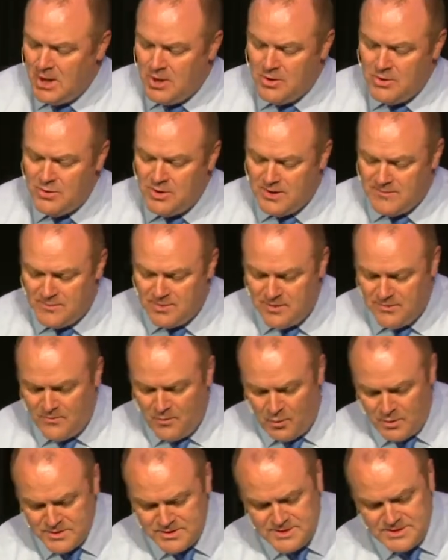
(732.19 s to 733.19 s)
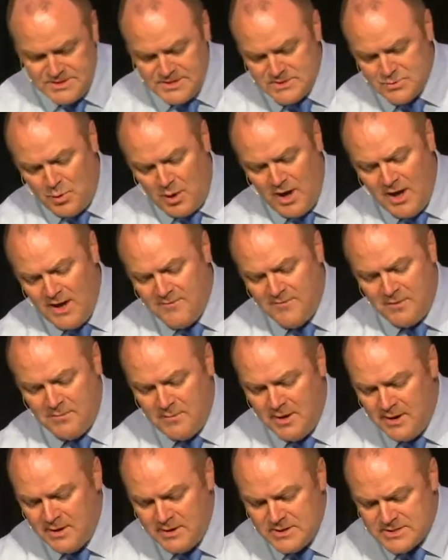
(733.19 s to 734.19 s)
whoever divorces his wife and
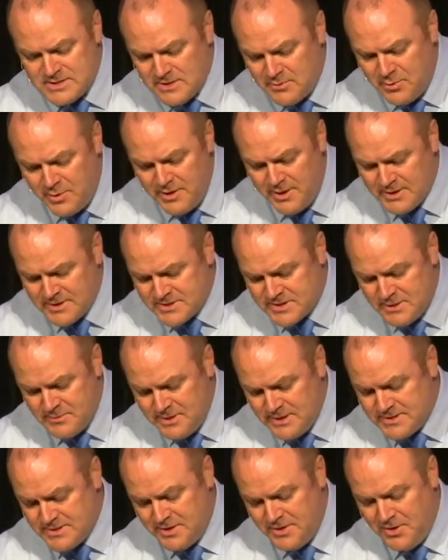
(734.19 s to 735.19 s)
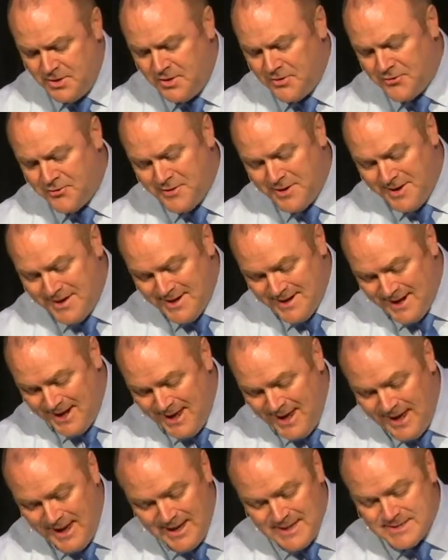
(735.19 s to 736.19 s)
marries someone else commits adultery,
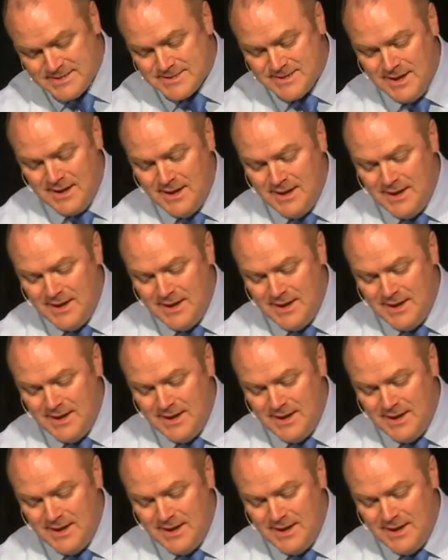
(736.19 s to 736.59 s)
unless